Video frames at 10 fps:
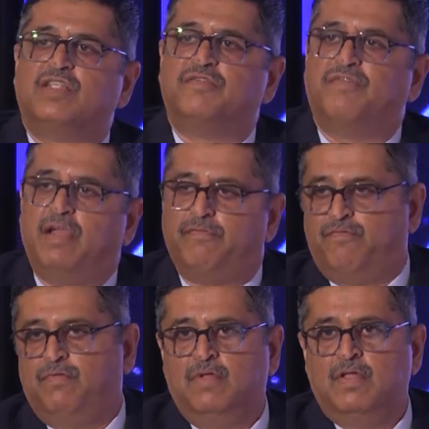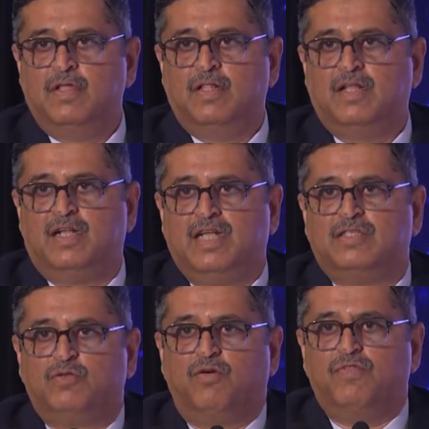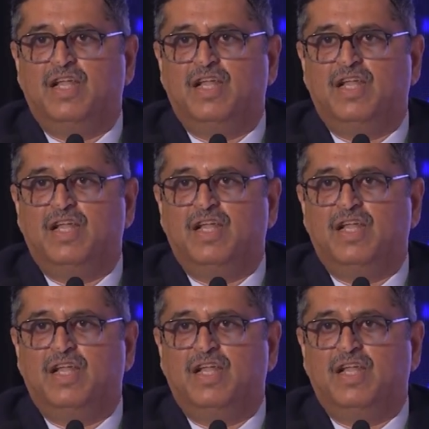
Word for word: survive the test of